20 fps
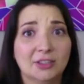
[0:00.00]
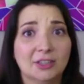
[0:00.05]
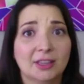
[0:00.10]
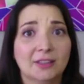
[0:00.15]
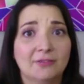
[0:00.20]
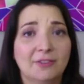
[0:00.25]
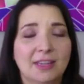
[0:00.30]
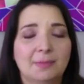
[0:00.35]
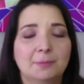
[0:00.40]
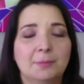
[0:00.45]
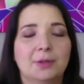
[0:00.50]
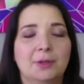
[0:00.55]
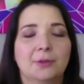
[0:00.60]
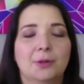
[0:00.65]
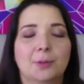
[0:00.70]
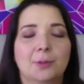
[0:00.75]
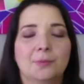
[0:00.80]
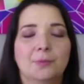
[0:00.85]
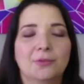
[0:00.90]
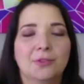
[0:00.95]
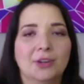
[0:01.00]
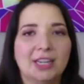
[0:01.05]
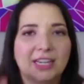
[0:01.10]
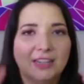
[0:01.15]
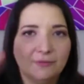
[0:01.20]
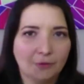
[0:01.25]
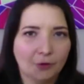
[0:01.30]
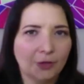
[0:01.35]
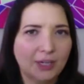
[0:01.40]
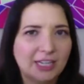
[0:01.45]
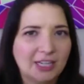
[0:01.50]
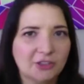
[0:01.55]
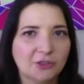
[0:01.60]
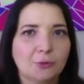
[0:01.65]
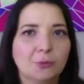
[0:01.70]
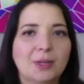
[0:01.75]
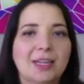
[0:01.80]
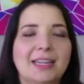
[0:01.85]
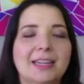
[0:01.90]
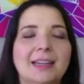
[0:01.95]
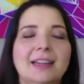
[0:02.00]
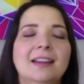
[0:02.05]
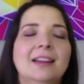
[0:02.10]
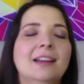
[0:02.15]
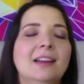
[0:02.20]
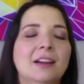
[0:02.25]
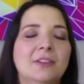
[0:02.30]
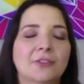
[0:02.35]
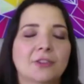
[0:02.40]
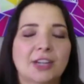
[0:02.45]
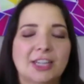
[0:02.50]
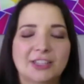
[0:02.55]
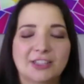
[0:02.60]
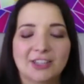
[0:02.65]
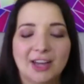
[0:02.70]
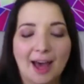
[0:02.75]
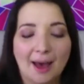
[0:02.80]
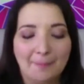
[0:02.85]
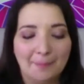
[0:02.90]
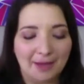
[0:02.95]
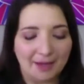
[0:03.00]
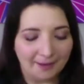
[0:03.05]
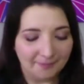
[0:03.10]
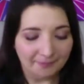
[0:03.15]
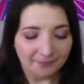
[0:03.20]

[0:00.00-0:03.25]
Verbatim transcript: in the Facebook group for, e for each week, for each topic.